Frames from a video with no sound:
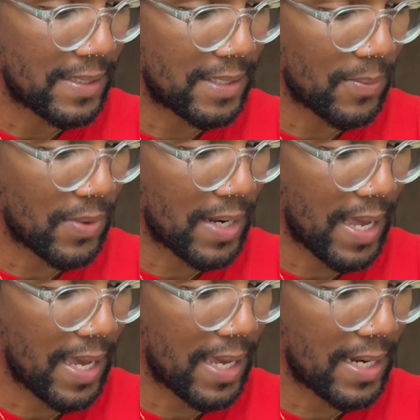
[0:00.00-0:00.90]
as someone
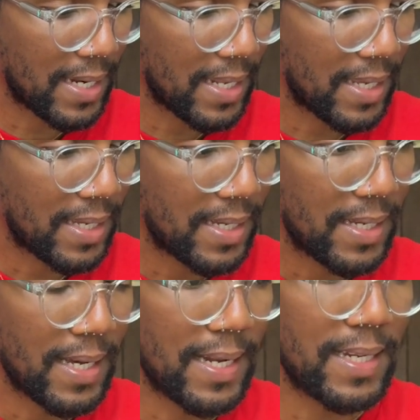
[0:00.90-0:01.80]
that
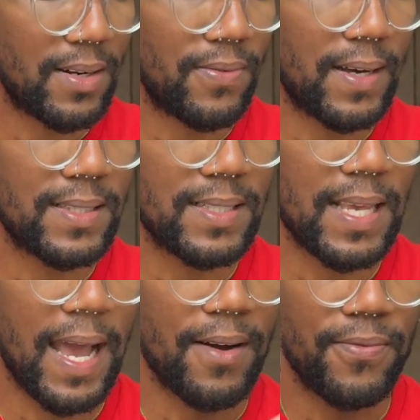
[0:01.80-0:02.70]
identifies as
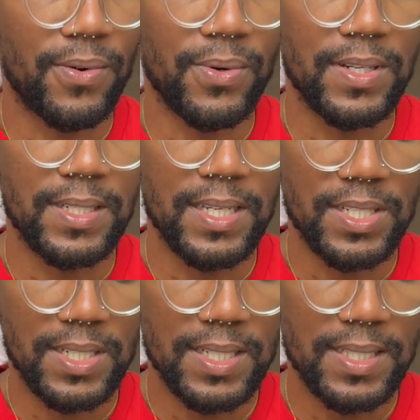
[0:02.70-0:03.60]

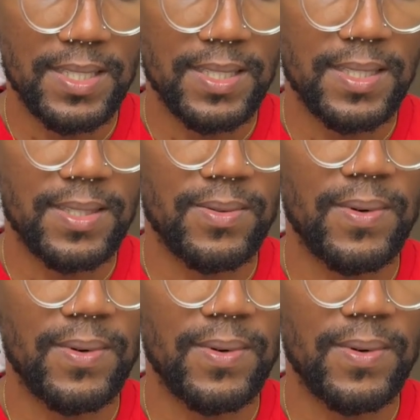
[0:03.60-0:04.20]
Afro-Indigenous,